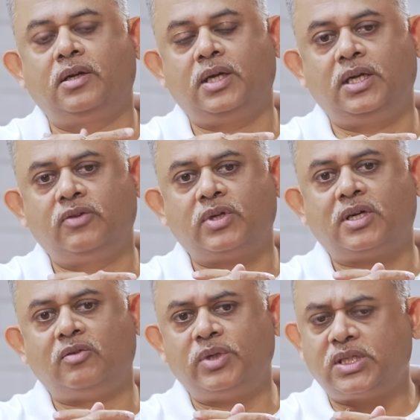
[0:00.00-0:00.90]
if the
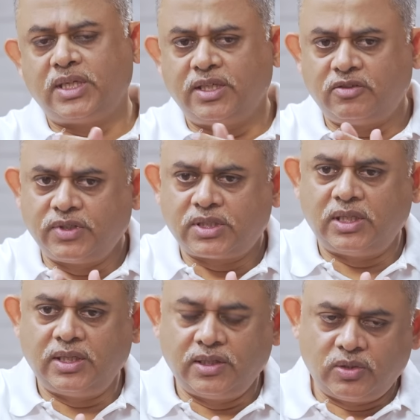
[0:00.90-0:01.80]
government stays
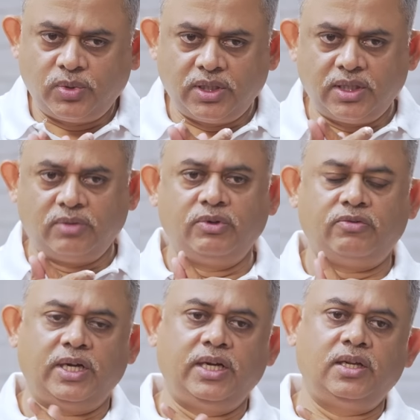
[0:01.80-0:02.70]
fiscally disciplined and we
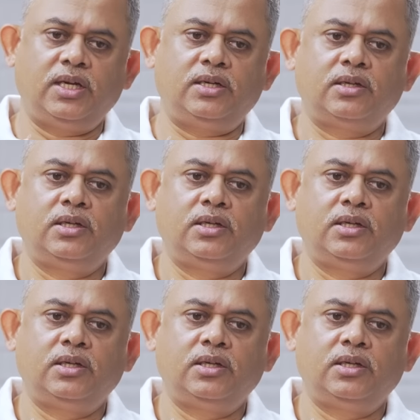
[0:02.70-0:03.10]
find that